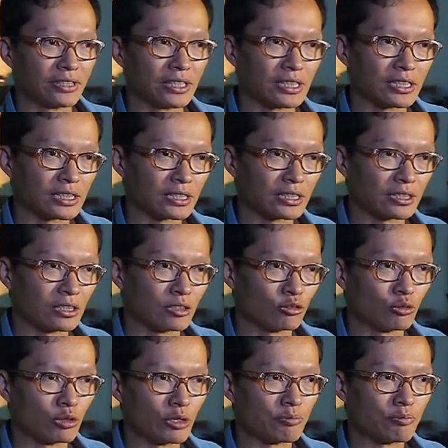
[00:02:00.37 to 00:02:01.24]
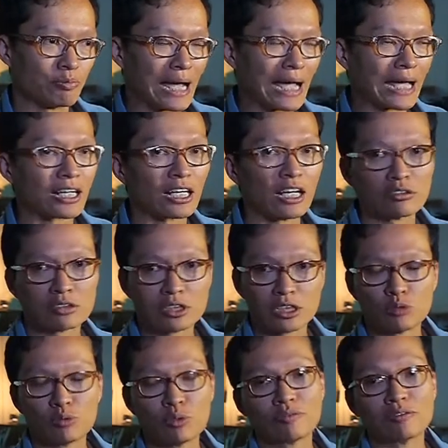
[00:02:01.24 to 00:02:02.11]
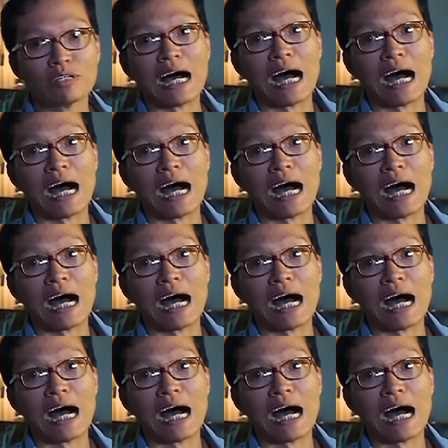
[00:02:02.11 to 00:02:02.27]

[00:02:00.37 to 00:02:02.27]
years with my encounter with the